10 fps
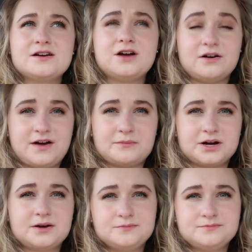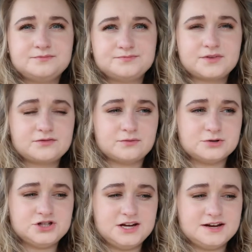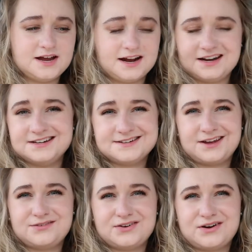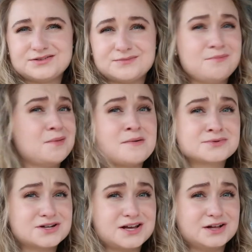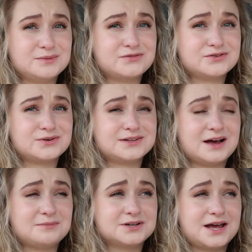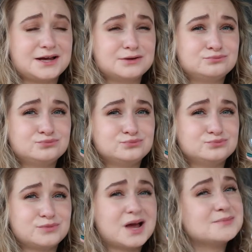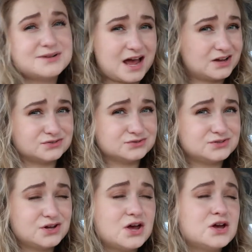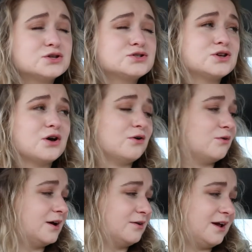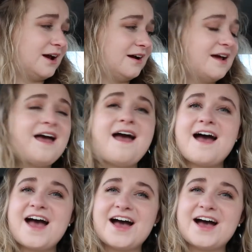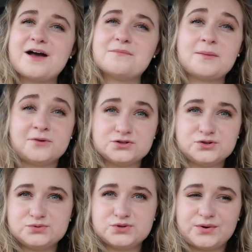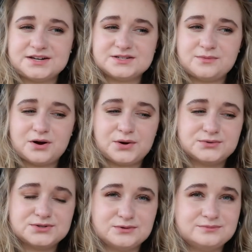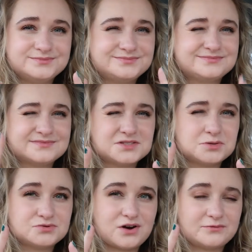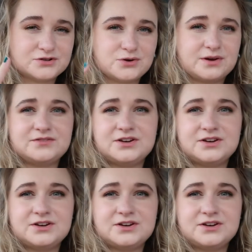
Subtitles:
got fabric from a sheet and I need to like figure out something. My mom's gonna kill me for doing that, but like, I'm an adult, so I don't care. I'm also sewing tomorrow, so subscribe for sewing